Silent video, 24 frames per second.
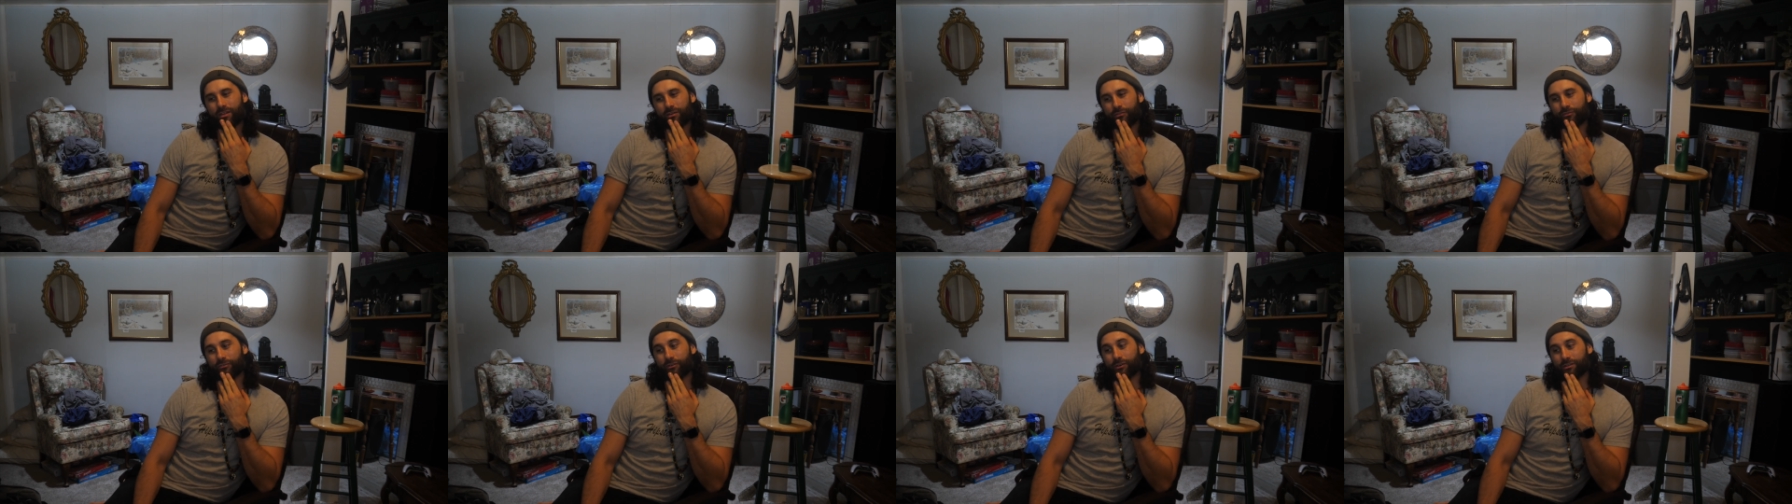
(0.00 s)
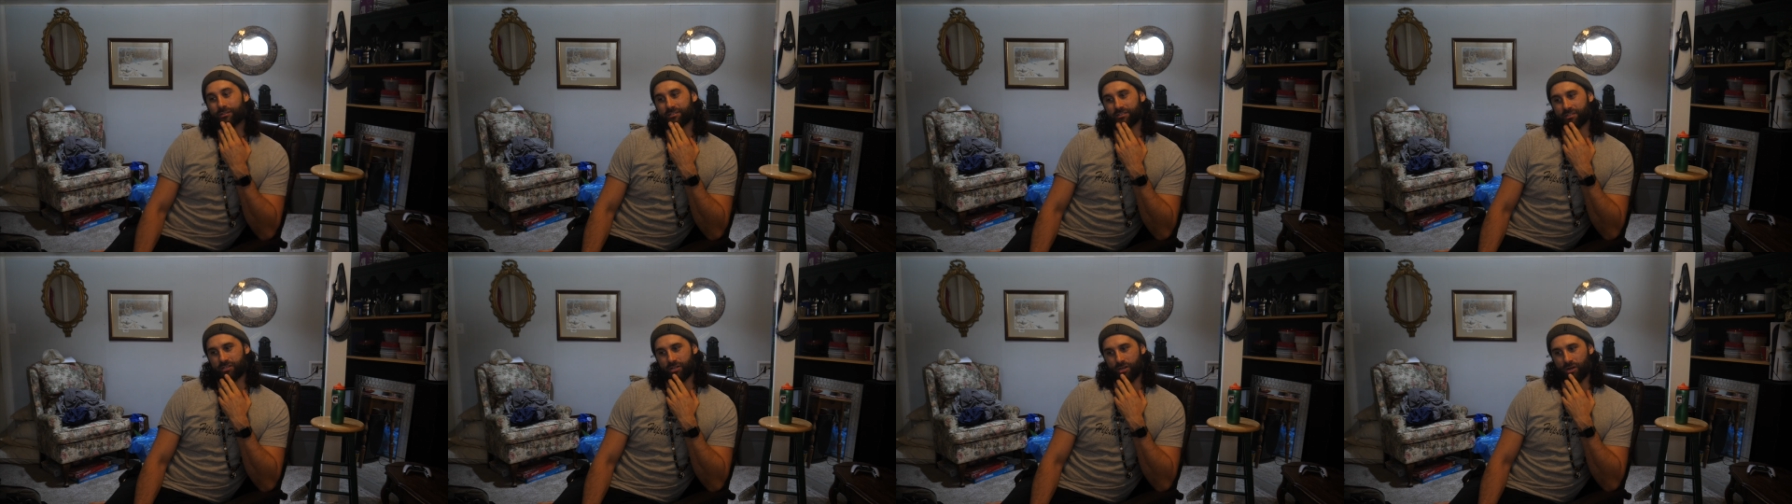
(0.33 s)
the
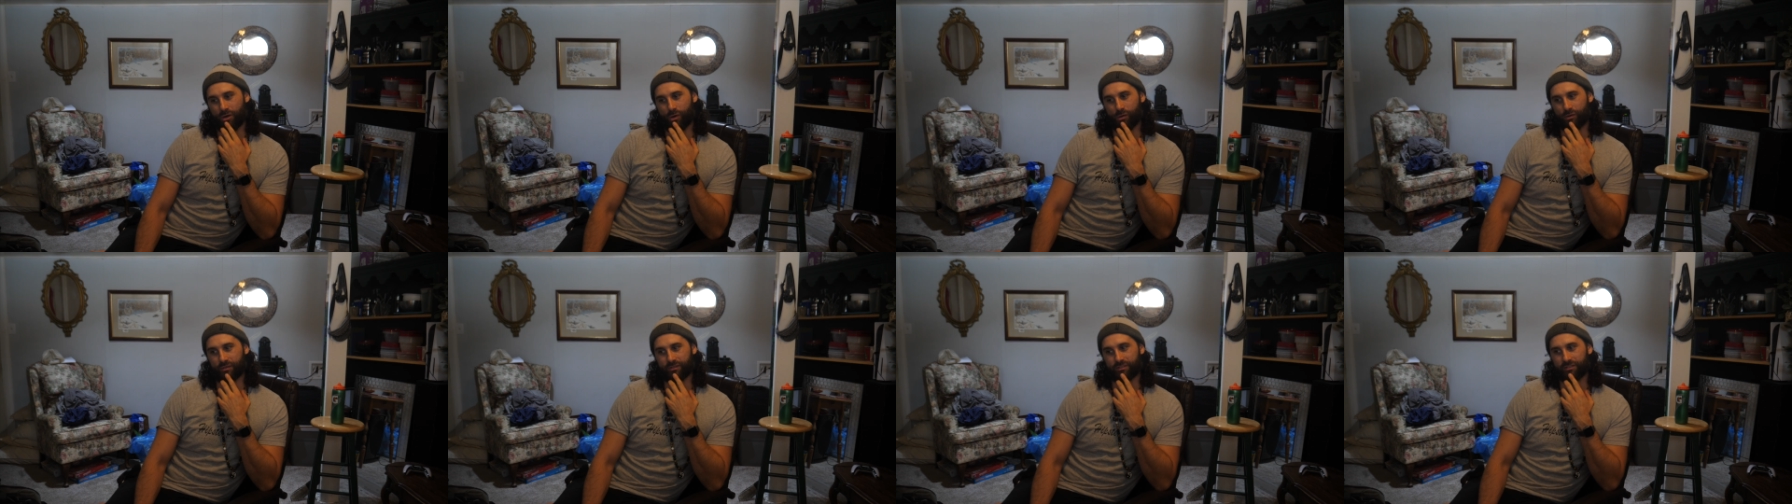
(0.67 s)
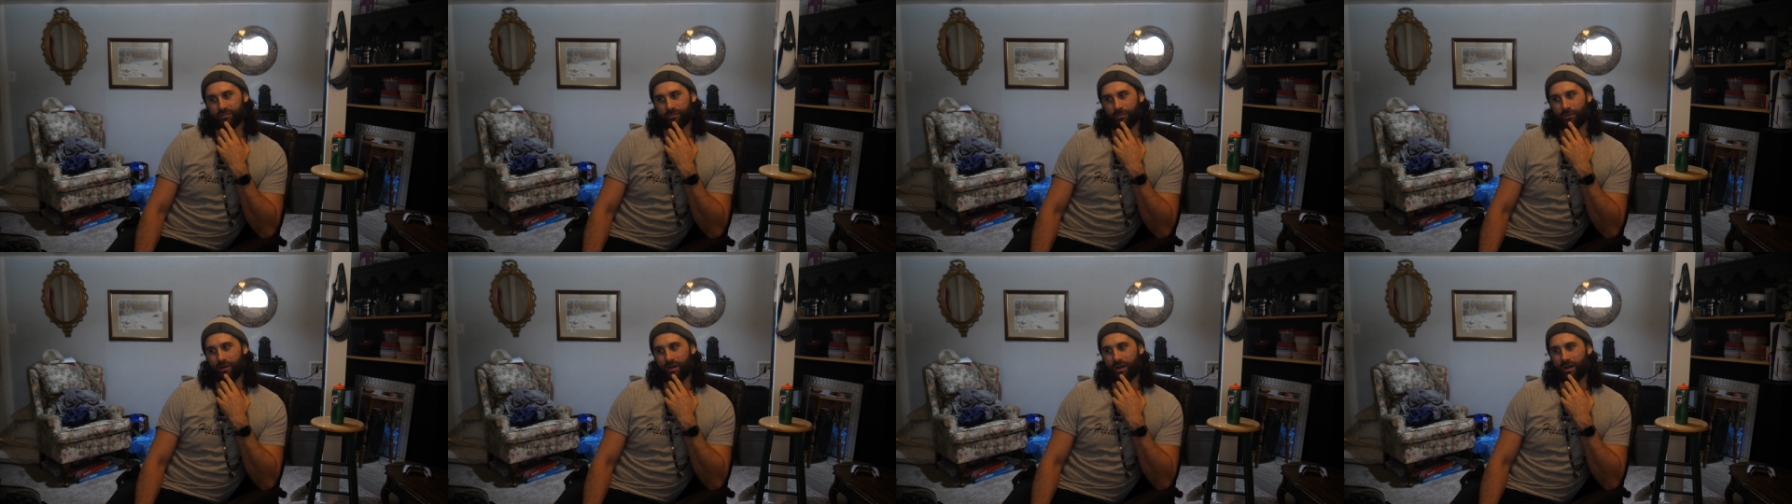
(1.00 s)
first
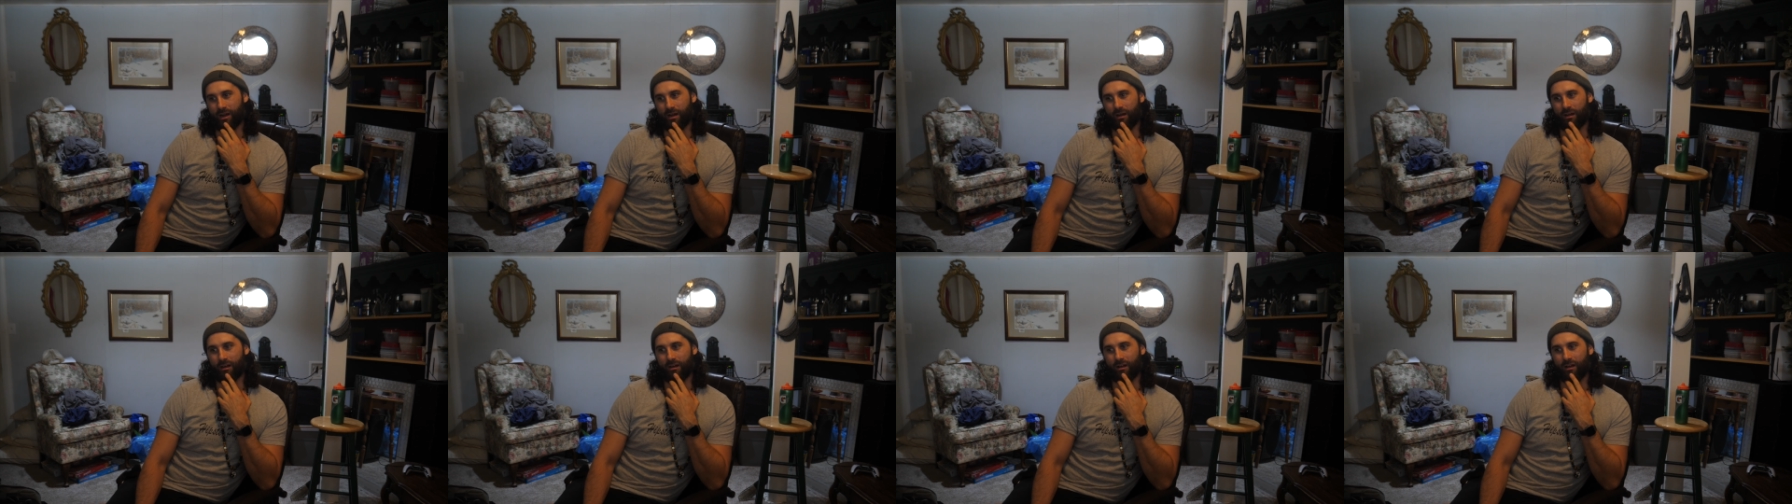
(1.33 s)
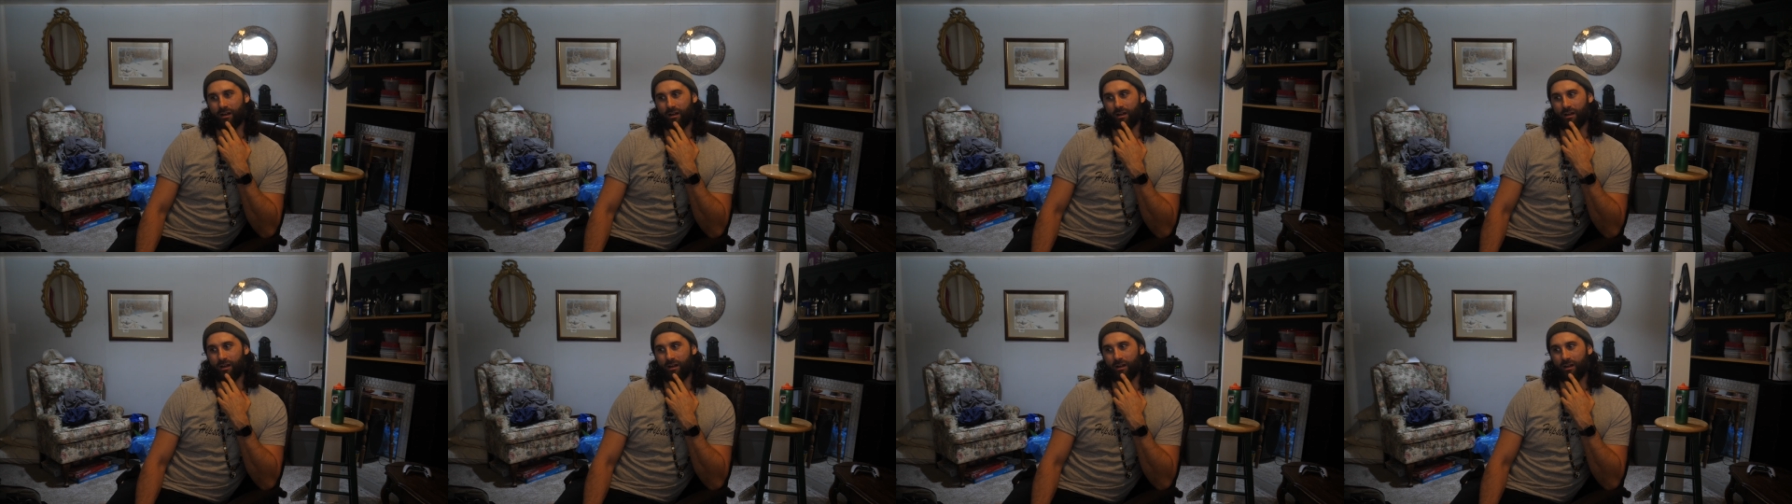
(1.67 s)
jokes where